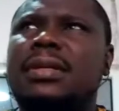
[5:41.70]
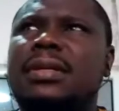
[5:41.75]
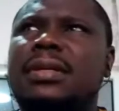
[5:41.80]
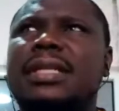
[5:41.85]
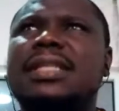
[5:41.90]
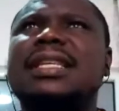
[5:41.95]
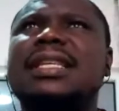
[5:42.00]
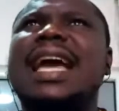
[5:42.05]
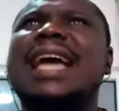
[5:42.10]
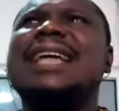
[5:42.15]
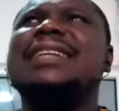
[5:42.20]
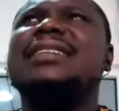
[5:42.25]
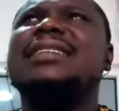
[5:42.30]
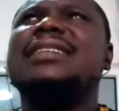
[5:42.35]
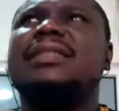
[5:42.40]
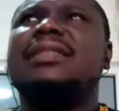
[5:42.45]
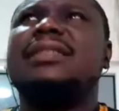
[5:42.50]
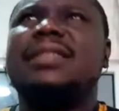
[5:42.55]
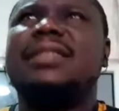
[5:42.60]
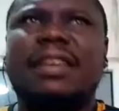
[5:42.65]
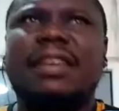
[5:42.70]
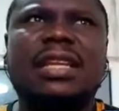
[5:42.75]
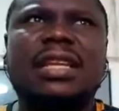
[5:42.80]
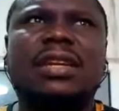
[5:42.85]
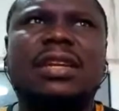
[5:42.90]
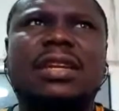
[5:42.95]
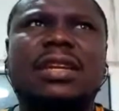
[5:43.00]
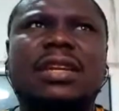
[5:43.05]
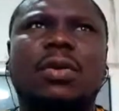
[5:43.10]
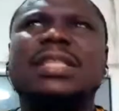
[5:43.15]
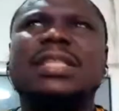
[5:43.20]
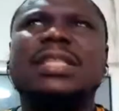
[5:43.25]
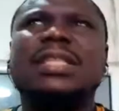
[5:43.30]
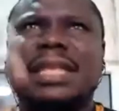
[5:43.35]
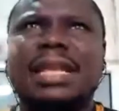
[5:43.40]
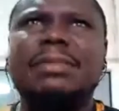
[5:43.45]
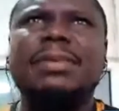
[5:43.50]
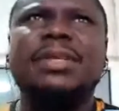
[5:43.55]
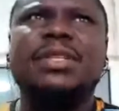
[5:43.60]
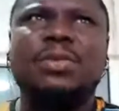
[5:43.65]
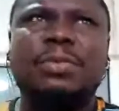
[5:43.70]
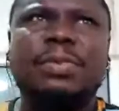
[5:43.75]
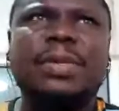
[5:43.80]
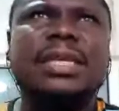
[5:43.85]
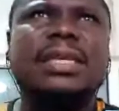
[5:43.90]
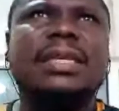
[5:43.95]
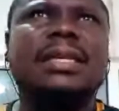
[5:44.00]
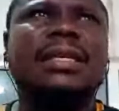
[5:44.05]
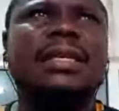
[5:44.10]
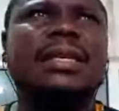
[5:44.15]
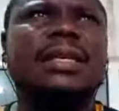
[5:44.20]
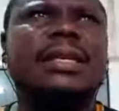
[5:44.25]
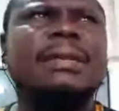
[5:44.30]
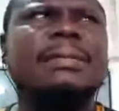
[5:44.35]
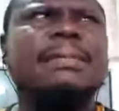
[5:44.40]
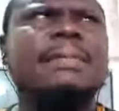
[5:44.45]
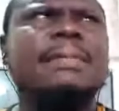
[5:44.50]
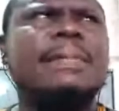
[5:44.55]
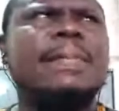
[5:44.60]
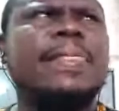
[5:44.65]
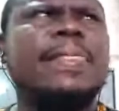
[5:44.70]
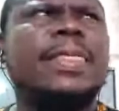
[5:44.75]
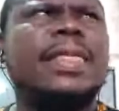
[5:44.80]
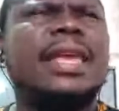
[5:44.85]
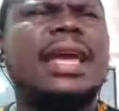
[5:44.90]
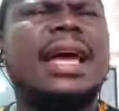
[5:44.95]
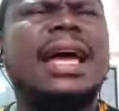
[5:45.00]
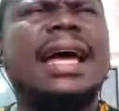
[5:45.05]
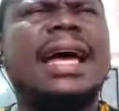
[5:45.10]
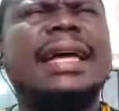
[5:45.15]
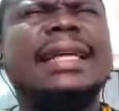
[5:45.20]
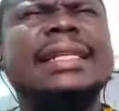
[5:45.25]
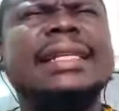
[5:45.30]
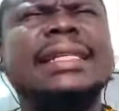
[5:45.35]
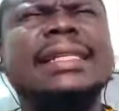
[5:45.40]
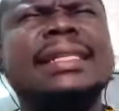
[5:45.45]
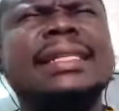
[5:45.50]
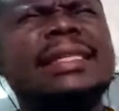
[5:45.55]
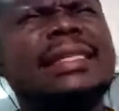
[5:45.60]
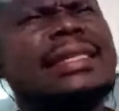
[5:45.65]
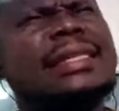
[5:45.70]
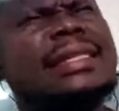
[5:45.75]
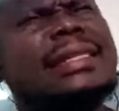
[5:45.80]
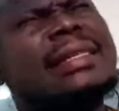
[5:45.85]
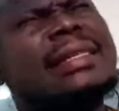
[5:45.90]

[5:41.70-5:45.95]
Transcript: this guy is definitely not what he's claiming to be. And